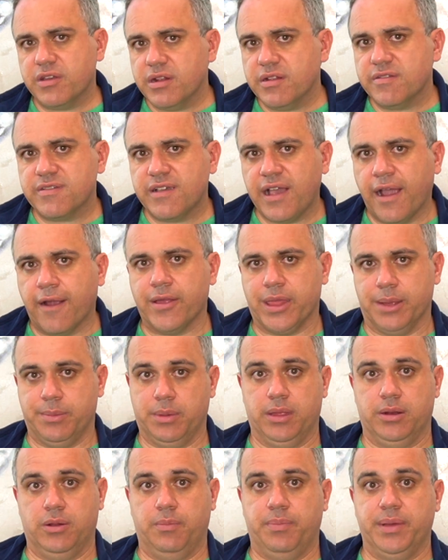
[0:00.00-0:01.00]
scare them
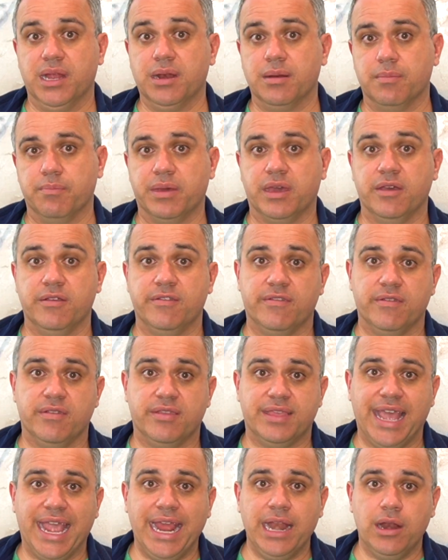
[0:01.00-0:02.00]
a little bit,
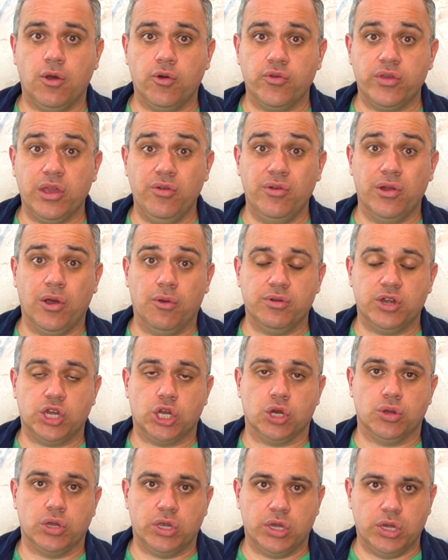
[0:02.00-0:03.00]
because they know you know what
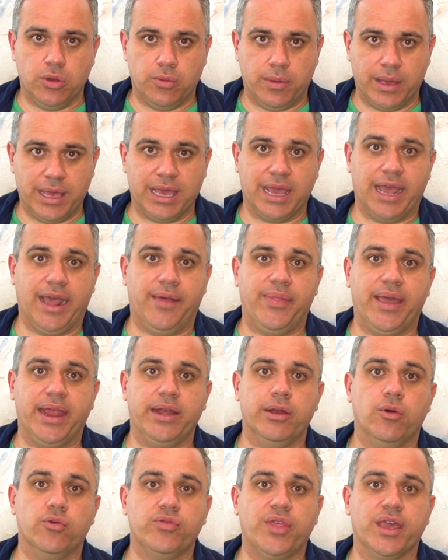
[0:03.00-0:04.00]
you're doing, and they
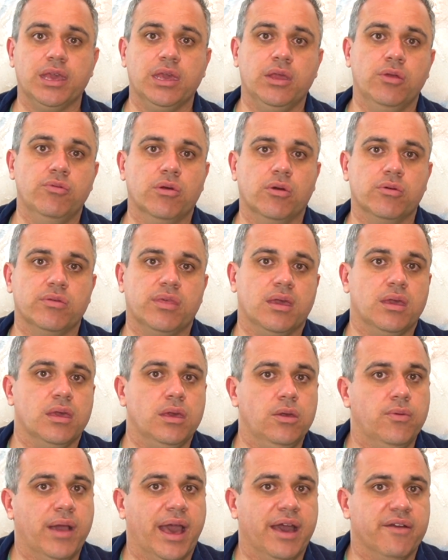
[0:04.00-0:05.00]
know that
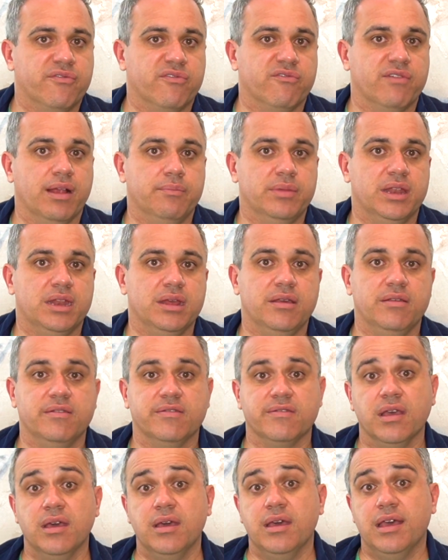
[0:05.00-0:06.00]
you have
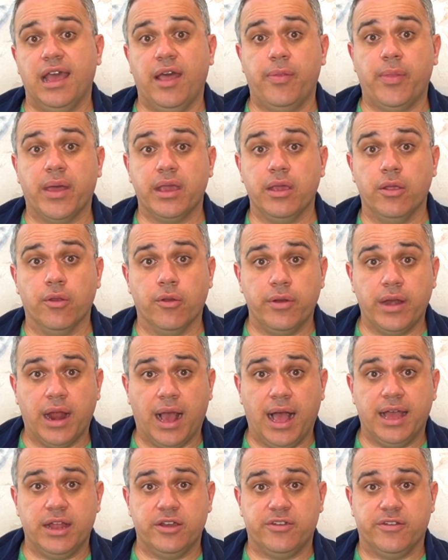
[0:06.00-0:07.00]
remedies, and that you're
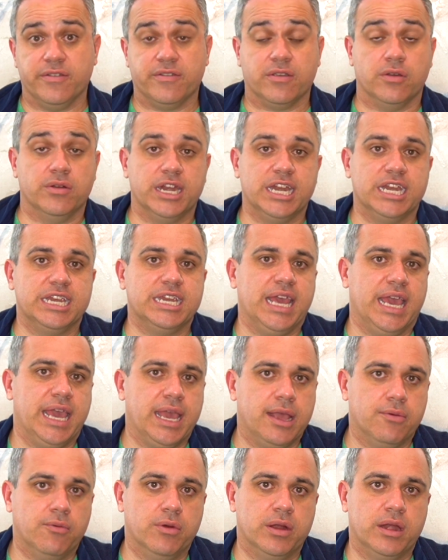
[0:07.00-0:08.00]
not just going to
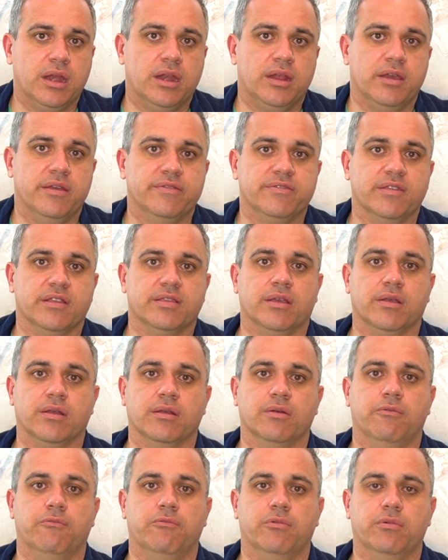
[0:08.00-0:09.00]
take what it is that
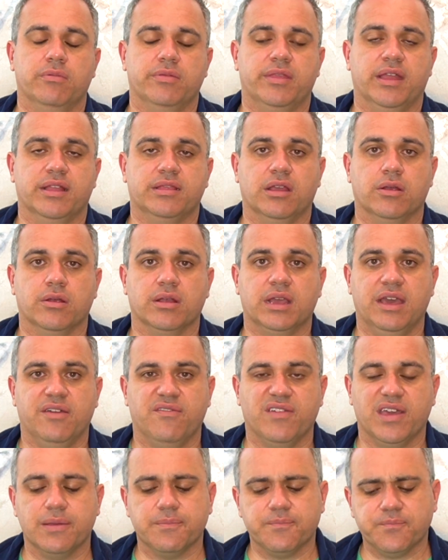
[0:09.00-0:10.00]
they're
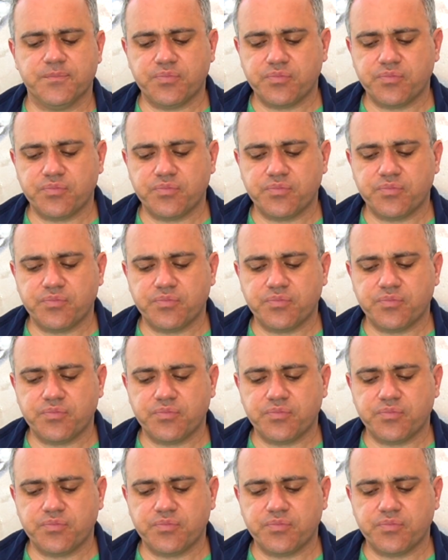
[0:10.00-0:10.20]
giving.